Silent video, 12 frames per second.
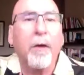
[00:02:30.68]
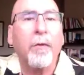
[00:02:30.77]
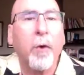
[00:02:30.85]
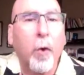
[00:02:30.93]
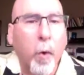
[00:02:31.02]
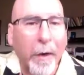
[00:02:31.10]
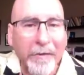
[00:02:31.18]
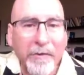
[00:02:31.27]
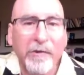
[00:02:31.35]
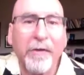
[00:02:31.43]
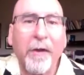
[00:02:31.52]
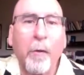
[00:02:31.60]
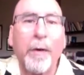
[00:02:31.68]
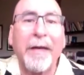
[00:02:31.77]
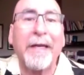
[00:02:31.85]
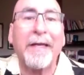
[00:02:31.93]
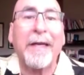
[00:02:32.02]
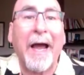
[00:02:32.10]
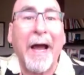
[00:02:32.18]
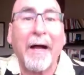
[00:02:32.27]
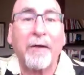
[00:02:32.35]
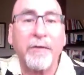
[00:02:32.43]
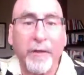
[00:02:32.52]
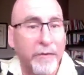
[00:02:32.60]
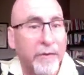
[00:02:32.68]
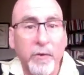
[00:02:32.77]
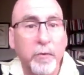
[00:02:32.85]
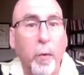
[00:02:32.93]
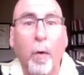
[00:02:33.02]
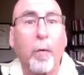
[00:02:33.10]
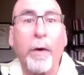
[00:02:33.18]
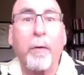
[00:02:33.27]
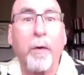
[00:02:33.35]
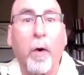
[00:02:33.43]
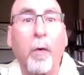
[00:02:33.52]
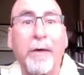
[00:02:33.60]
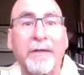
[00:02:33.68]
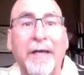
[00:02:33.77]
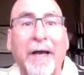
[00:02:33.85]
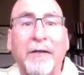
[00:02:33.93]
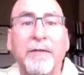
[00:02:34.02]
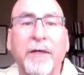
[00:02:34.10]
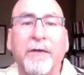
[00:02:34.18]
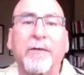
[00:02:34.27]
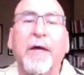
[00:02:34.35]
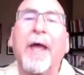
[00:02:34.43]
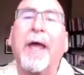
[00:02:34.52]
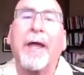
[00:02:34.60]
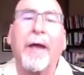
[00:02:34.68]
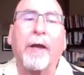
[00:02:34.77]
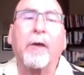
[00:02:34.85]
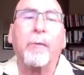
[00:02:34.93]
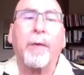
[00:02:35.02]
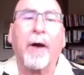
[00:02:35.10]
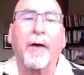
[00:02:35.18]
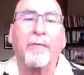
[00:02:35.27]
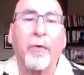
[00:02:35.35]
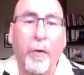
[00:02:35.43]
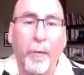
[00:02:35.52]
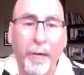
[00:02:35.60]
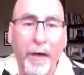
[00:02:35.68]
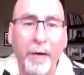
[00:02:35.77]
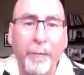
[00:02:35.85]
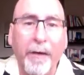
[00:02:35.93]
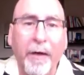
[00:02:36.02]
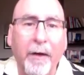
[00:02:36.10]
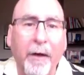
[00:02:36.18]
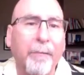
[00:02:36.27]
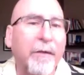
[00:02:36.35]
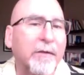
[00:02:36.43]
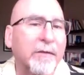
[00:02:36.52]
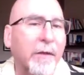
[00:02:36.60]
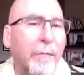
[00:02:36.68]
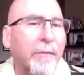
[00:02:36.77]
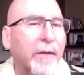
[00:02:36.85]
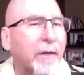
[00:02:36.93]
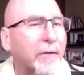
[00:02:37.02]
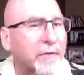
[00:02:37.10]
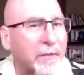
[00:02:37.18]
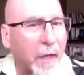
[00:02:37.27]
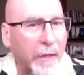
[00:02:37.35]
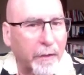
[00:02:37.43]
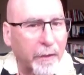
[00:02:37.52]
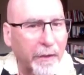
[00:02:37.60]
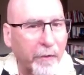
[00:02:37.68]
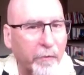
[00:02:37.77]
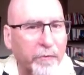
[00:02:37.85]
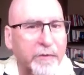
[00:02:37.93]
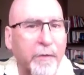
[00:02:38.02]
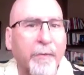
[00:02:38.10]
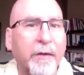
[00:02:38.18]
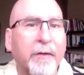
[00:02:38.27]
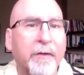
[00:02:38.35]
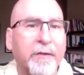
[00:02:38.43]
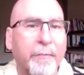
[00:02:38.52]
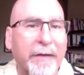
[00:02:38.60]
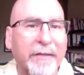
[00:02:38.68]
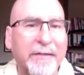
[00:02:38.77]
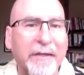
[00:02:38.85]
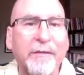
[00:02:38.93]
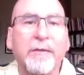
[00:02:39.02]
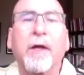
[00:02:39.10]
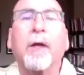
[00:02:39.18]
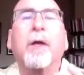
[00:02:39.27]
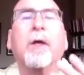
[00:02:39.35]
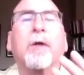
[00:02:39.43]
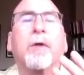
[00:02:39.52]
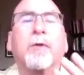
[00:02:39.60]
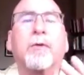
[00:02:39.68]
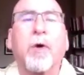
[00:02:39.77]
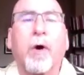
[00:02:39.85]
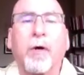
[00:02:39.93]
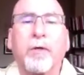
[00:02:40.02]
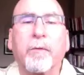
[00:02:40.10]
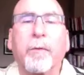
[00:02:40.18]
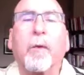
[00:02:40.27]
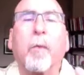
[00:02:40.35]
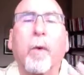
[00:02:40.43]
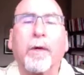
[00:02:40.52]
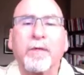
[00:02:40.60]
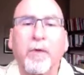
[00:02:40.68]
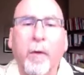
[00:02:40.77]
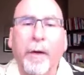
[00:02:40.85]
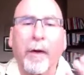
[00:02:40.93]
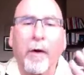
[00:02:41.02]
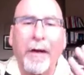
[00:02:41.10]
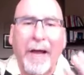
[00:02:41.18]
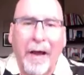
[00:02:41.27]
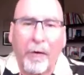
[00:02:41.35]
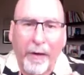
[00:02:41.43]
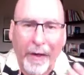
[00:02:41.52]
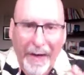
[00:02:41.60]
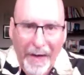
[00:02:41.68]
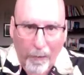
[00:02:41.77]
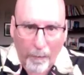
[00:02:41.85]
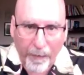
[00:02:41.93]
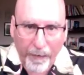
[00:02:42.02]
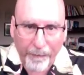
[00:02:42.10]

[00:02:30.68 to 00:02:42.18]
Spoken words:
the question that we need to ask, and this is what we would always ask, is, hey, I could be off here. I'm kind of picking up that something's not clear or something doesn't make sense. Talk to me. What's going on? How can I help?